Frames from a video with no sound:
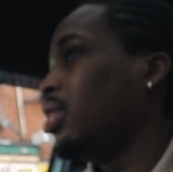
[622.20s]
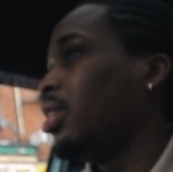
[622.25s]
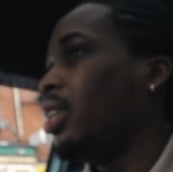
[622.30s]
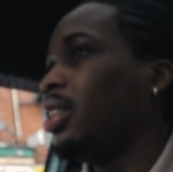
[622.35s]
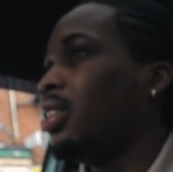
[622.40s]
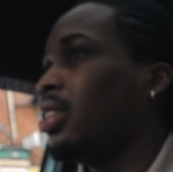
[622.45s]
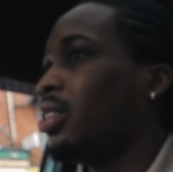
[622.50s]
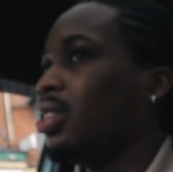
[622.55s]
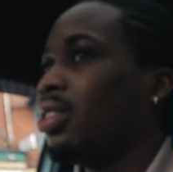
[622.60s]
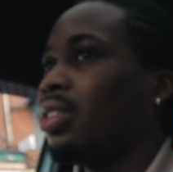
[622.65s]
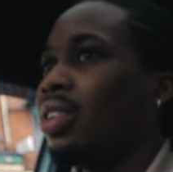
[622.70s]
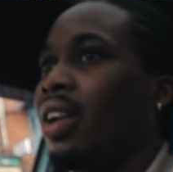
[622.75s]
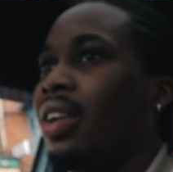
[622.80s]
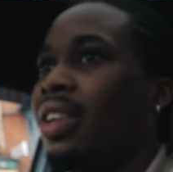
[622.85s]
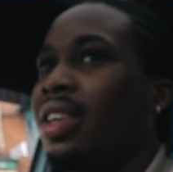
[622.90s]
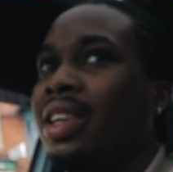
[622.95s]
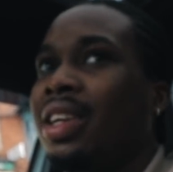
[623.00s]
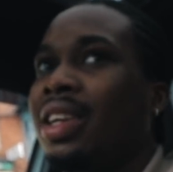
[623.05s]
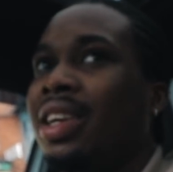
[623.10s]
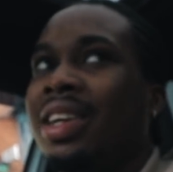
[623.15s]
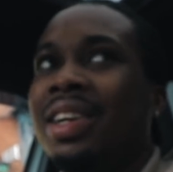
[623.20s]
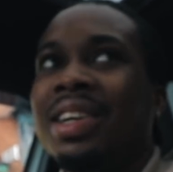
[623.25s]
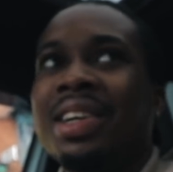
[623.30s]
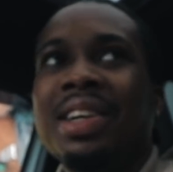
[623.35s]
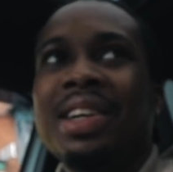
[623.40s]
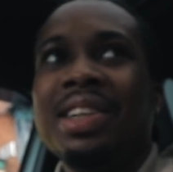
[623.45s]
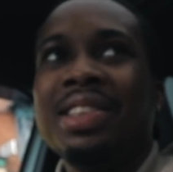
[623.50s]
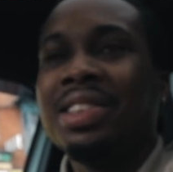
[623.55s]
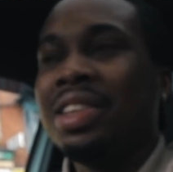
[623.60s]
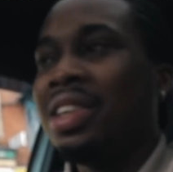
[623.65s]
it's just the start of the year.
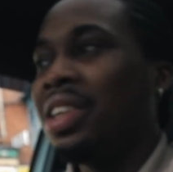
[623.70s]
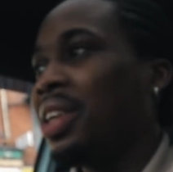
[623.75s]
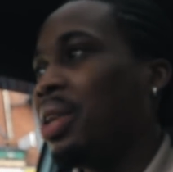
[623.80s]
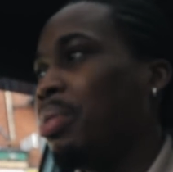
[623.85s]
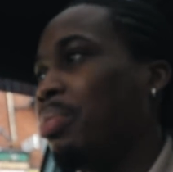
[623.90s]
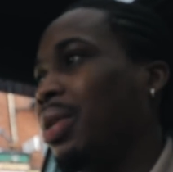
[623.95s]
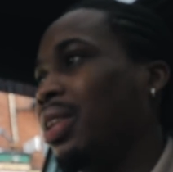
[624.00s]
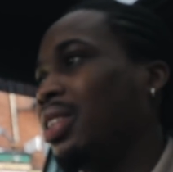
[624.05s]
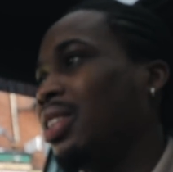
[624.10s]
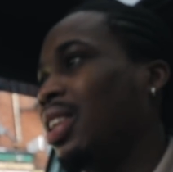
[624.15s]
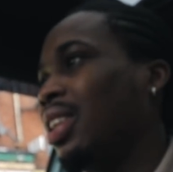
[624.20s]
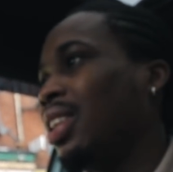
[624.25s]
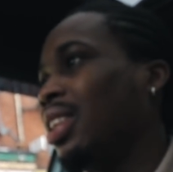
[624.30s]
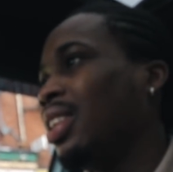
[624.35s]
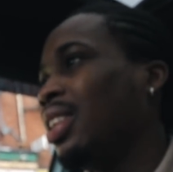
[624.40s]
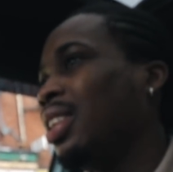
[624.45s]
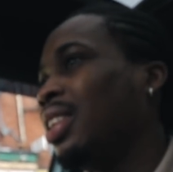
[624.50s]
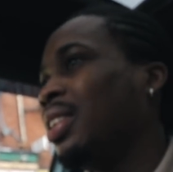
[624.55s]
It's gonna get better.